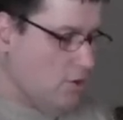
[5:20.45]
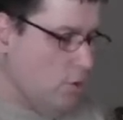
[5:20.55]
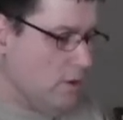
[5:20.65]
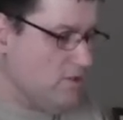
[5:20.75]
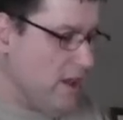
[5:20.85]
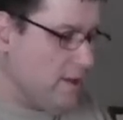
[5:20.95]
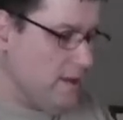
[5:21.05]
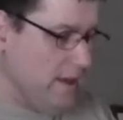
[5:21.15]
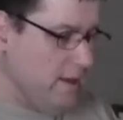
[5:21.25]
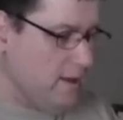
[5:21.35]
do a
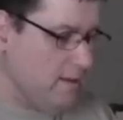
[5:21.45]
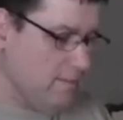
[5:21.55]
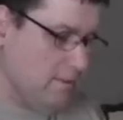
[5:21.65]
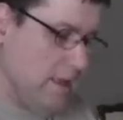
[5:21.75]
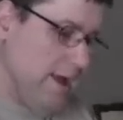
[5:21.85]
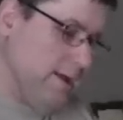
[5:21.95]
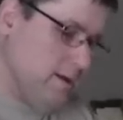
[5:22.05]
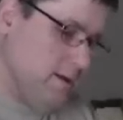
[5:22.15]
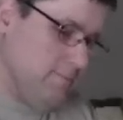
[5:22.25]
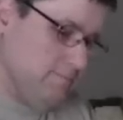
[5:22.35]
technique
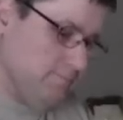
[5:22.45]
like